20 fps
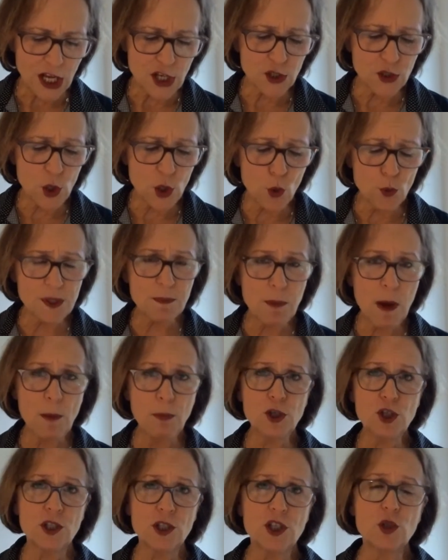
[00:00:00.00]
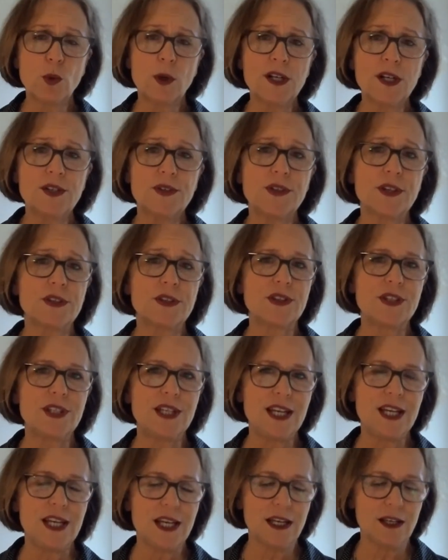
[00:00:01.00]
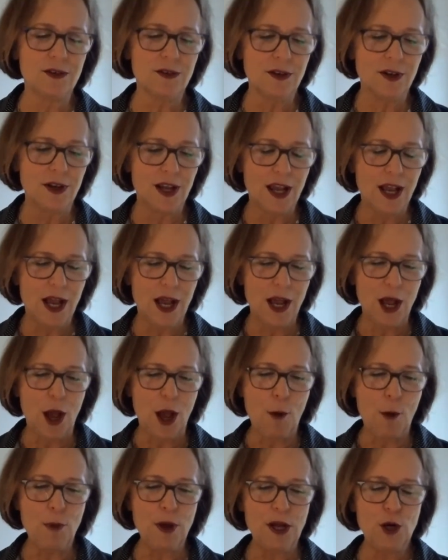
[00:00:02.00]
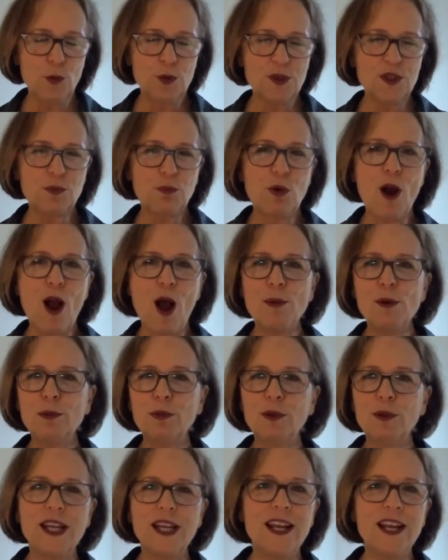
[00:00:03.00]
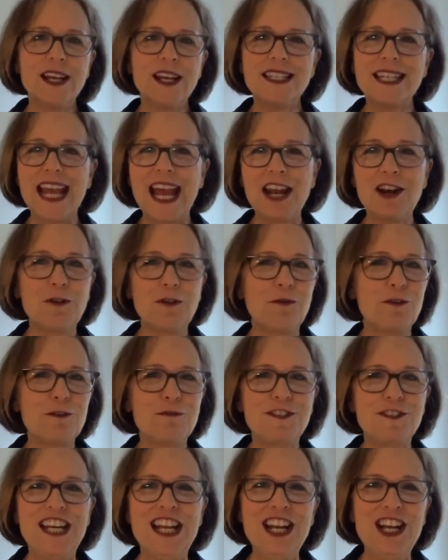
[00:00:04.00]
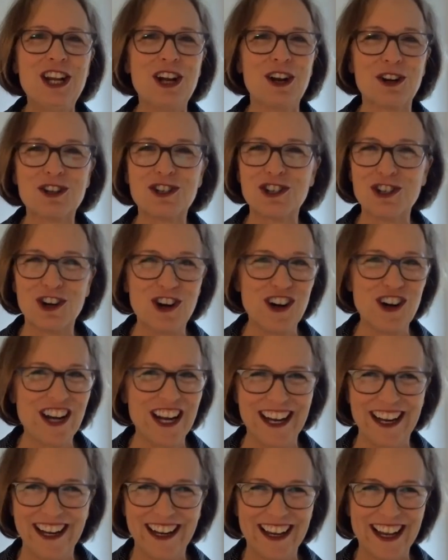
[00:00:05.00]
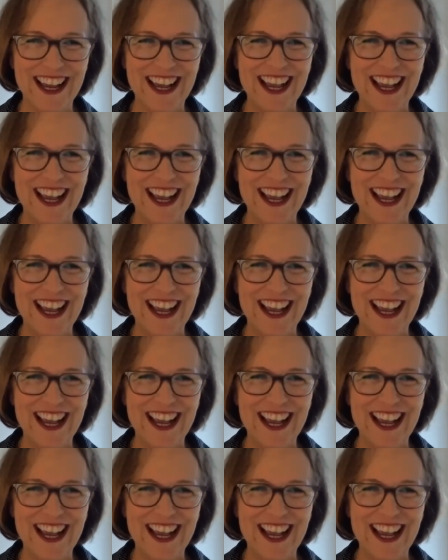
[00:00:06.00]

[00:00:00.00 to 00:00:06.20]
So it was published in 2016, but it was probably a 10 or 15-year journey.